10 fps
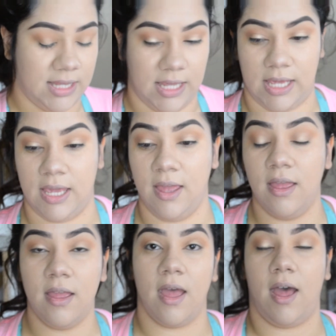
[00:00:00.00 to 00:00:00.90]
the
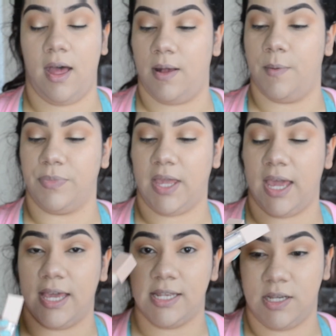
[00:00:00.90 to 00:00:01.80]

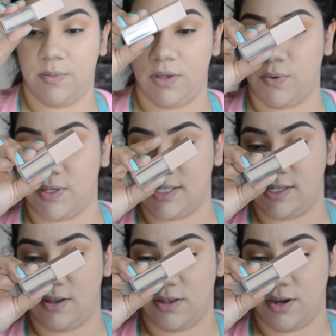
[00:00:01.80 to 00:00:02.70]
KKW
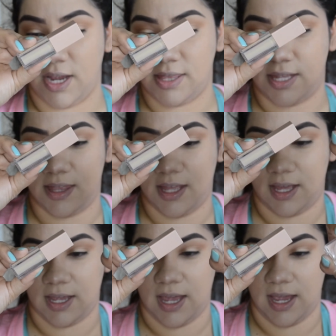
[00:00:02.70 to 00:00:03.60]
concealer and then
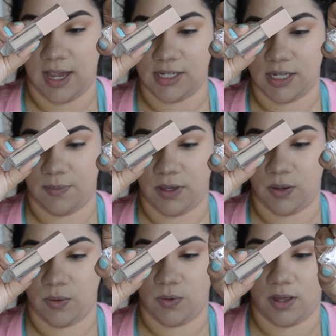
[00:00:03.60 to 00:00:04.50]
the
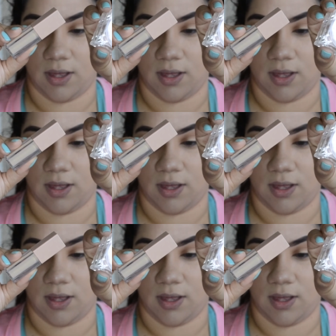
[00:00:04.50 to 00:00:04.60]
KKW